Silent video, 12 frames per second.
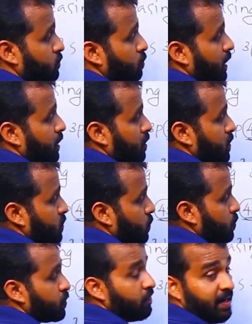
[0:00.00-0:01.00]
2 electrons
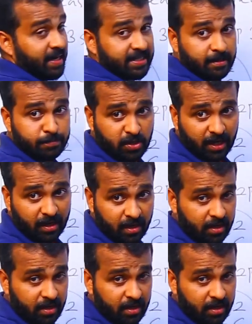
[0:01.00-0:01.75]
goes to 1s subshell.